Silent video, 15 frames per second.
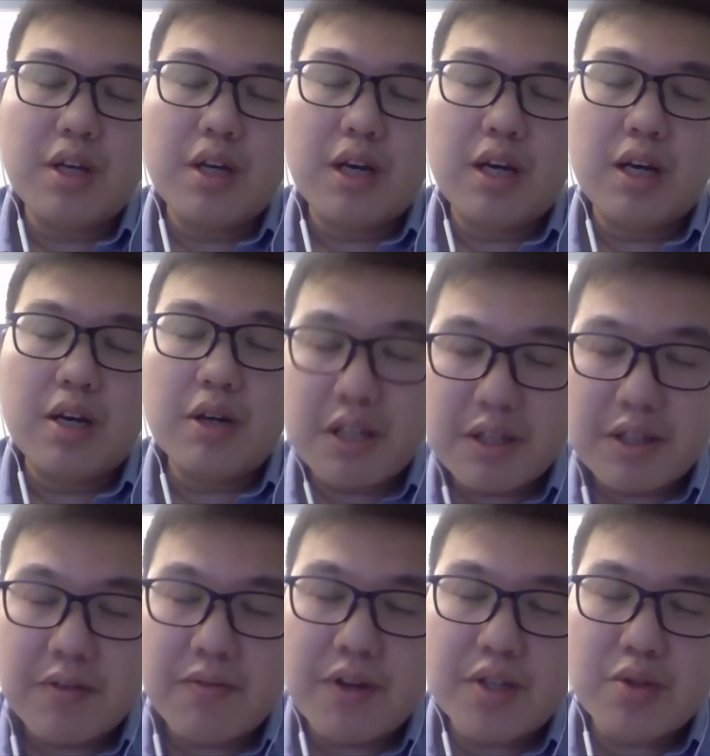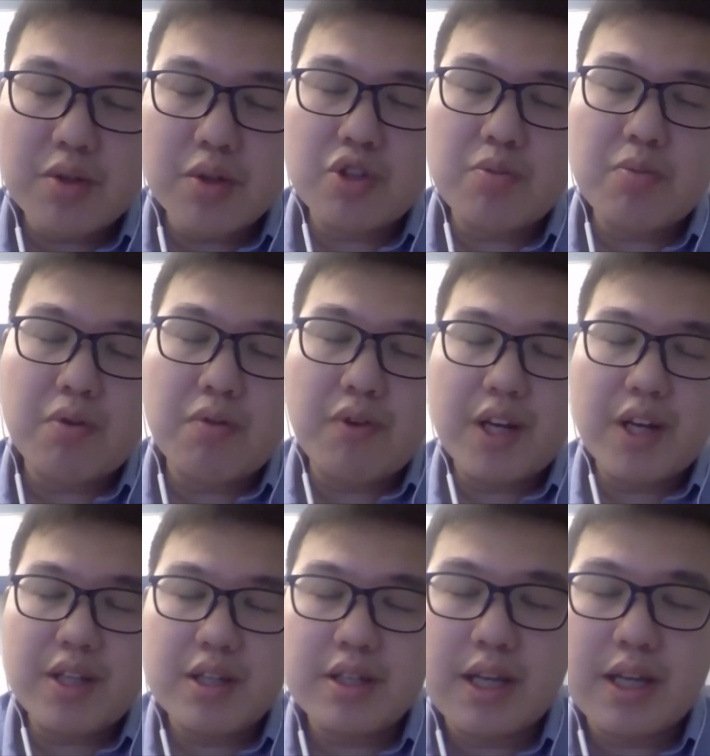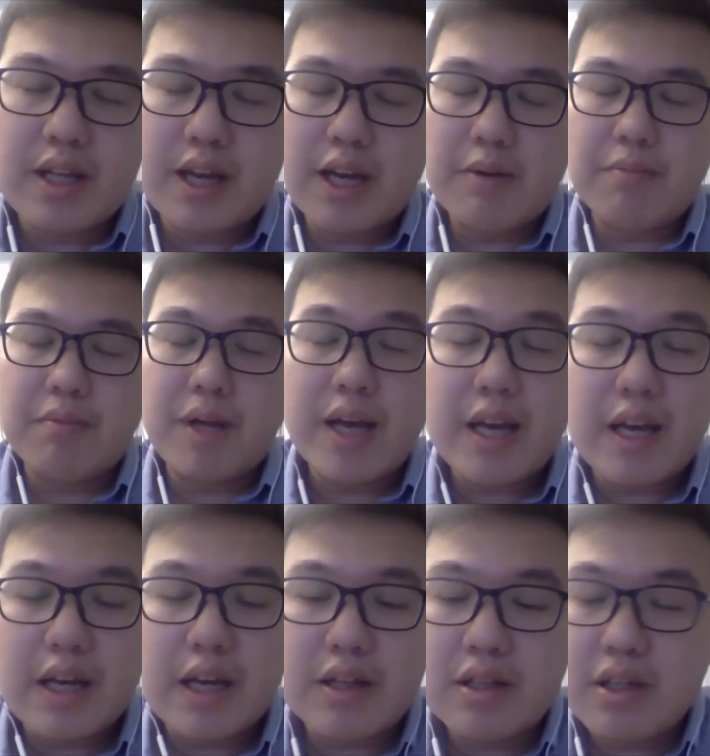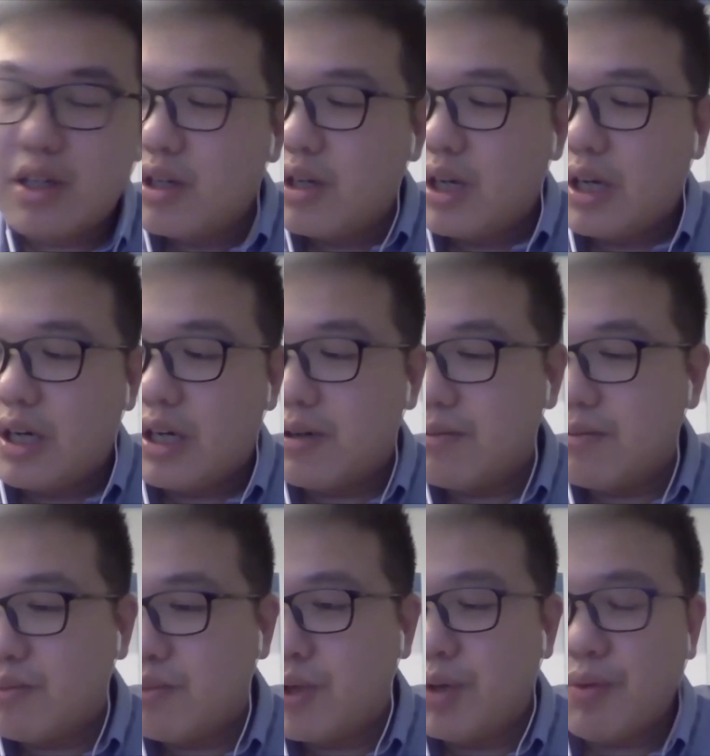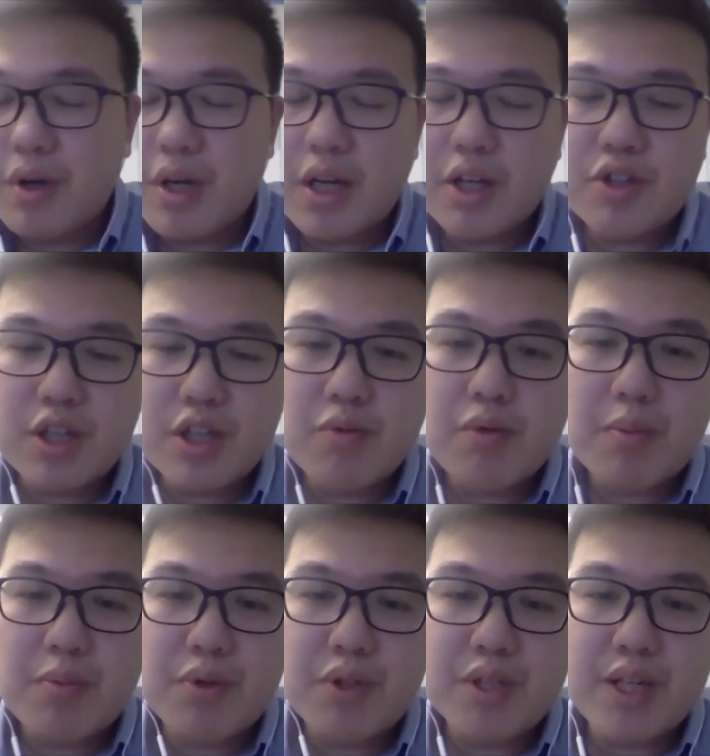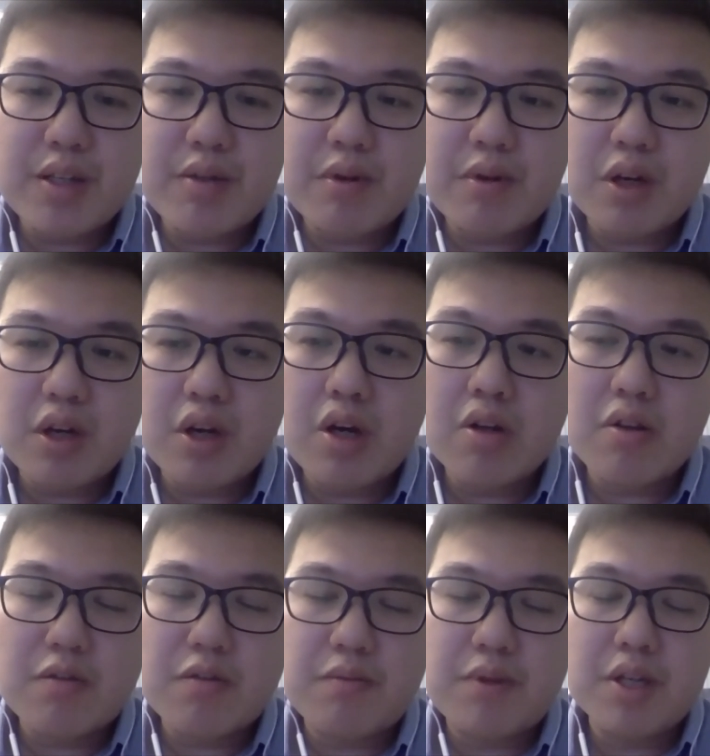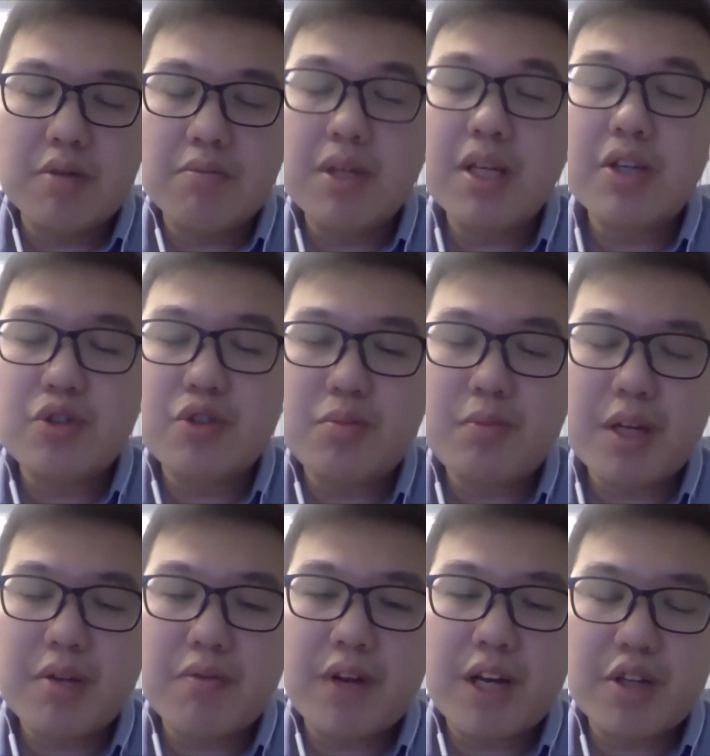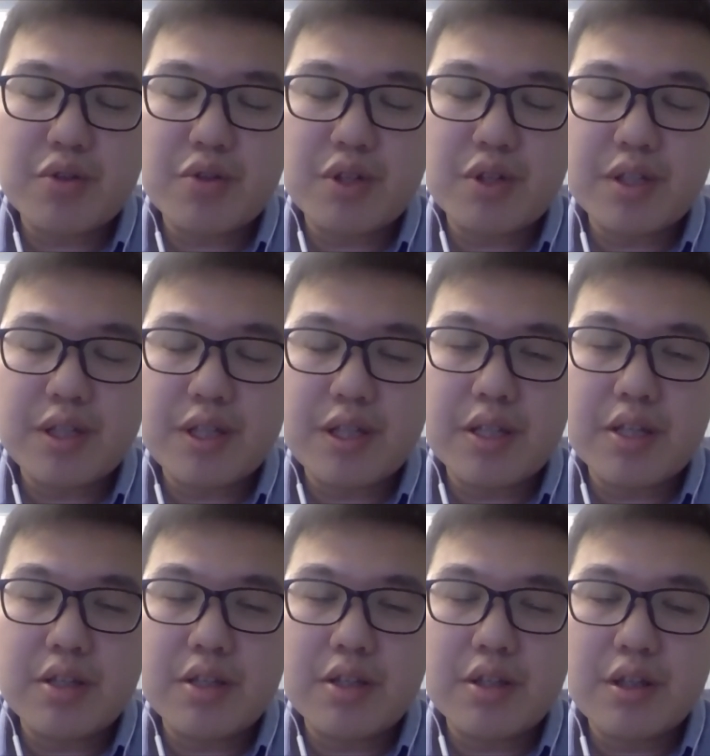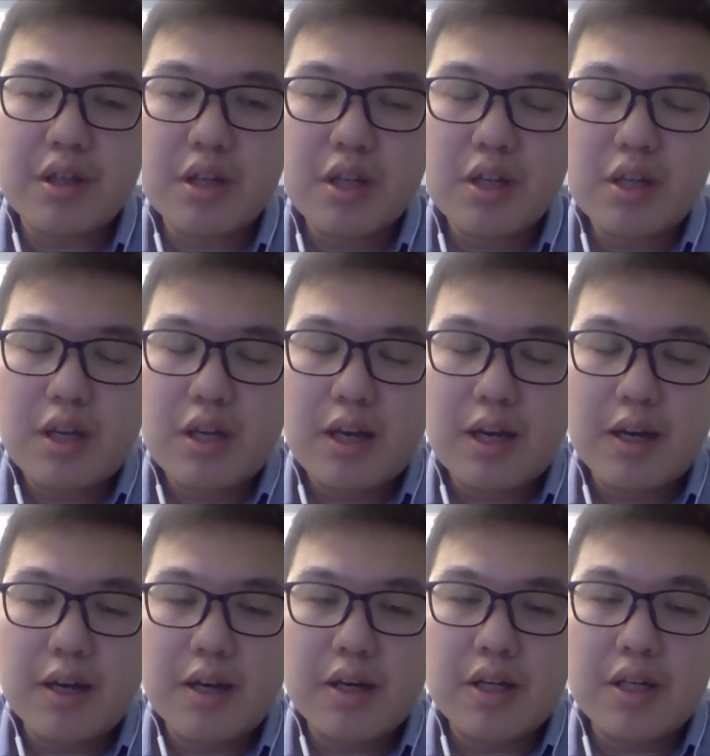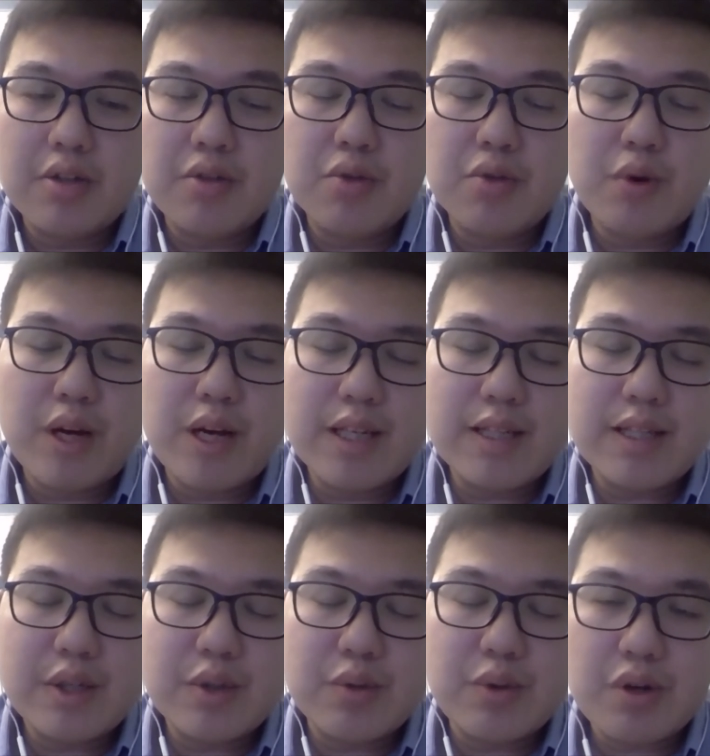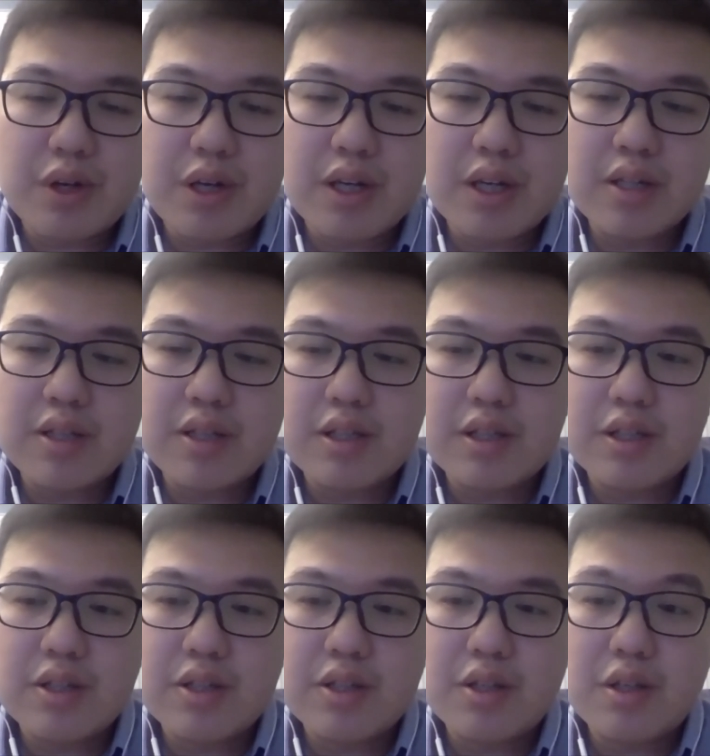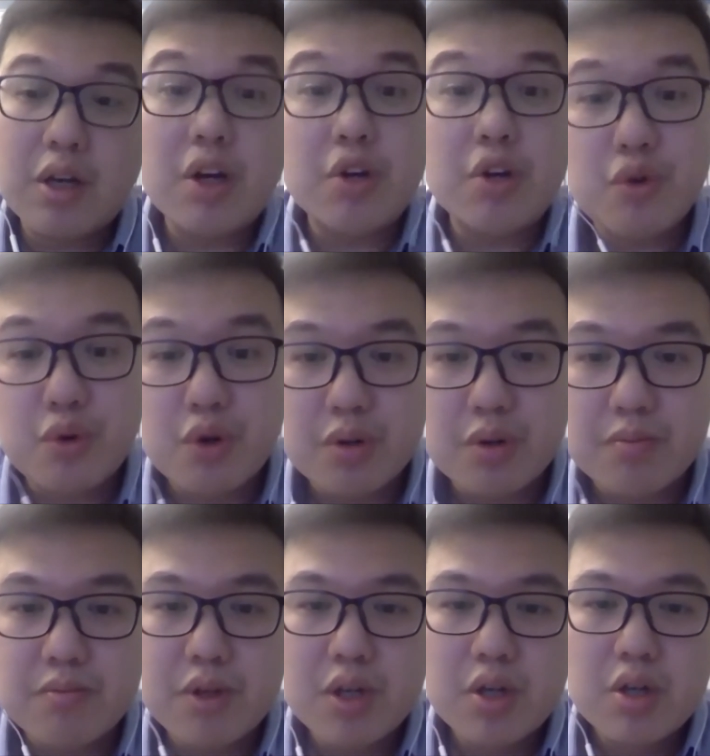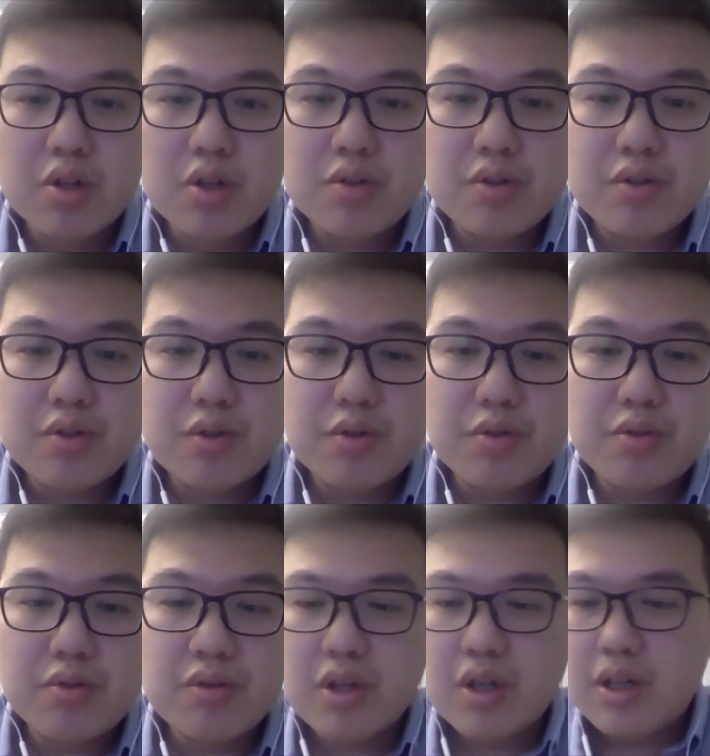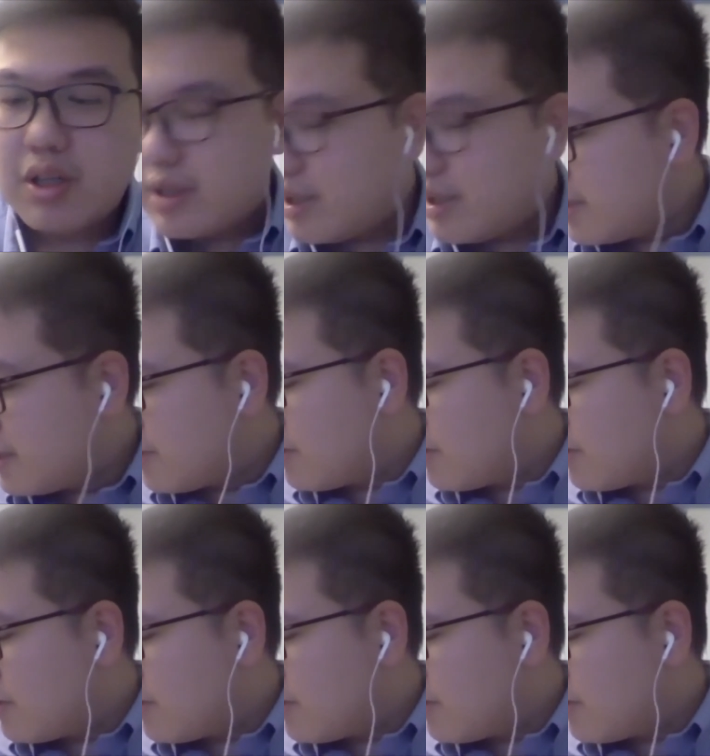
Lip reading: at the defense solution provider that I'm at, we actually represent a lot of military manufacturers in US as well as in Europe. So these